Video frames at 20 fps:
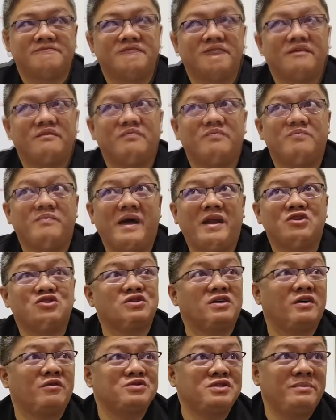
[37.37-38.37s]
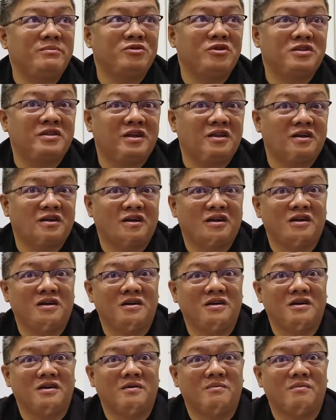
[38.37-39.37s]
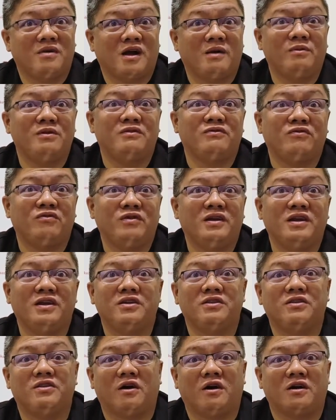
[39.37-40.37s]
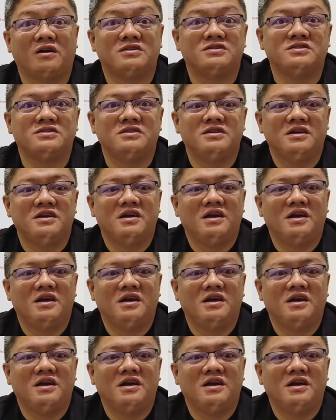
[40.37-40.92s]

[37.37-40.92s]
I was able to attend a couple of really good talks.